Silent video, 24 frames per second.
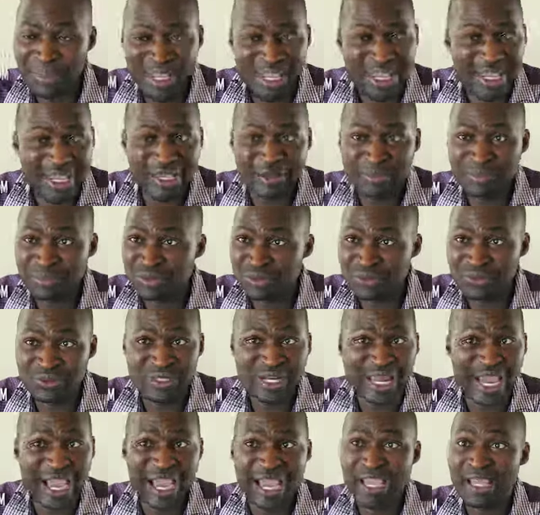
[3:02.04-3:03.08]
p.m. to
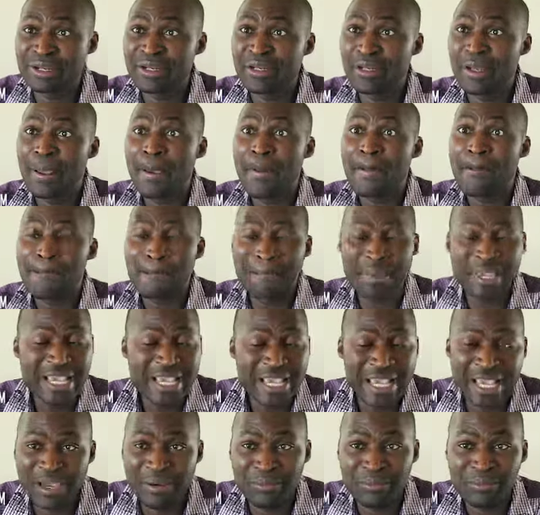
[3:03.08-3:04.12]
9
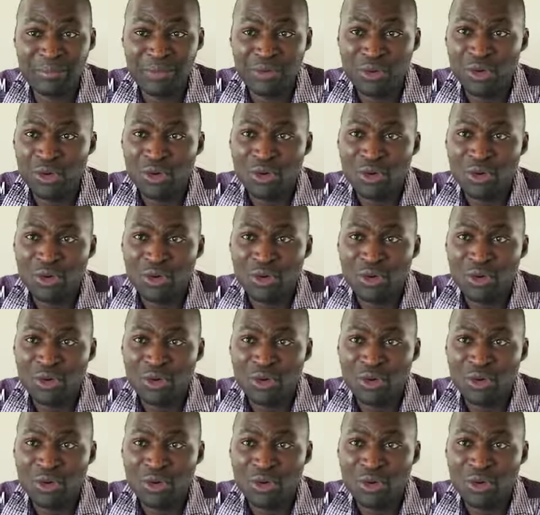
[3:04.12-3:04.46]
p.m.,